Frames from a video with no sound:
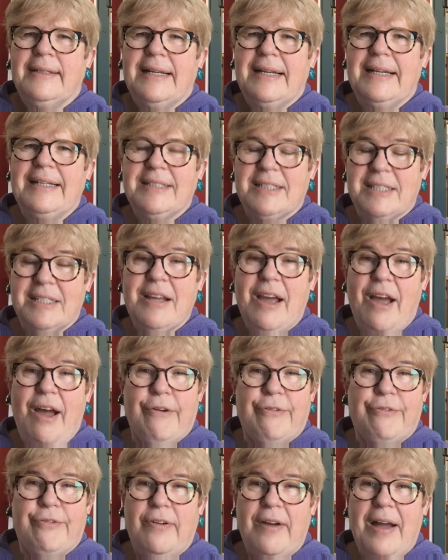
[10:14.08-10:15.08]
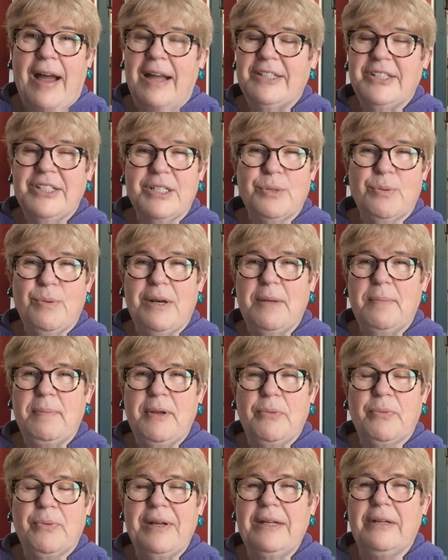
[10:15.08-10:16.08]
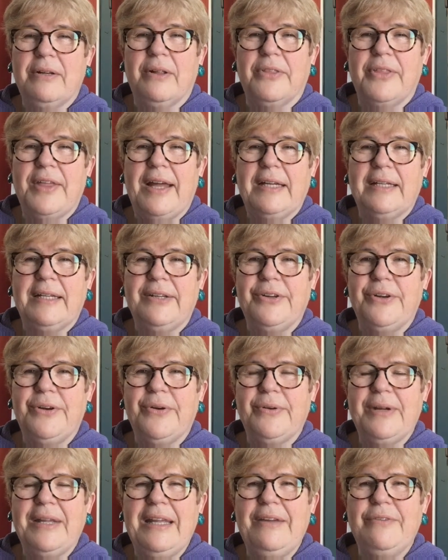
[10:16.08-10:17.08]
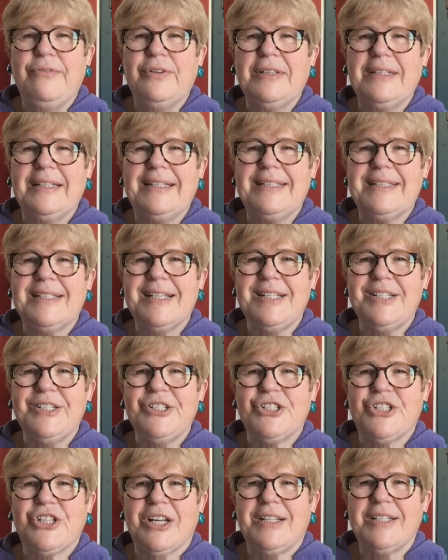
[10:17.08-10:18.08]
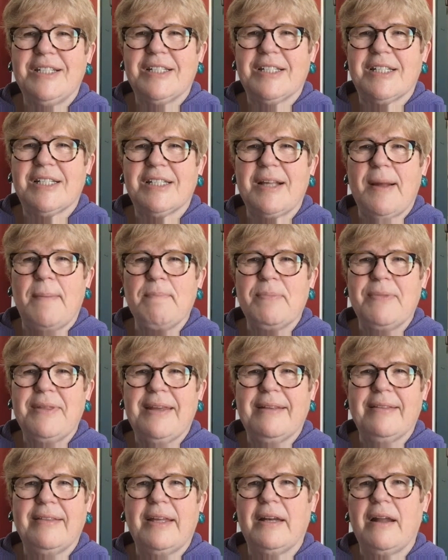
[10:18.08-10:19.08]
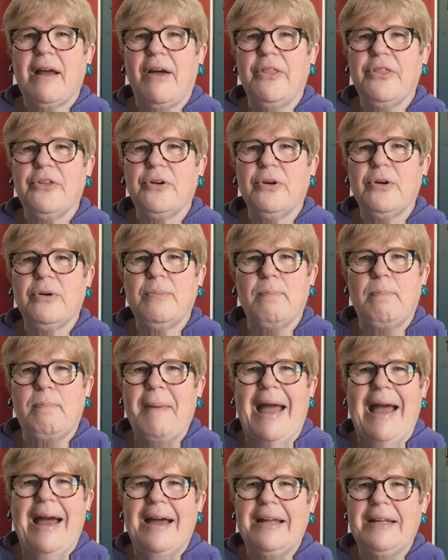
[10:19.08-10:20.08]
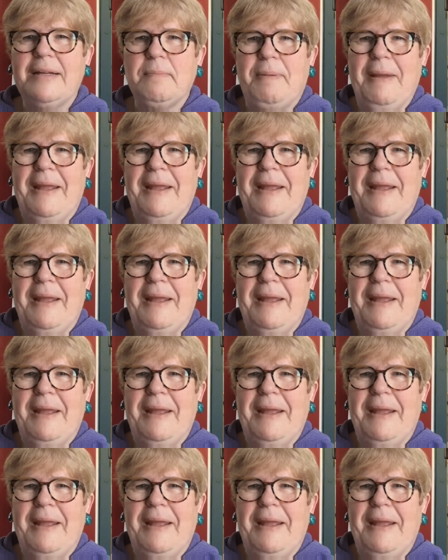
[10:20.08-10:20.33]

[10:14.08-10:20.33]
it's tough i just want to be real that you know evil isn't just something that other bad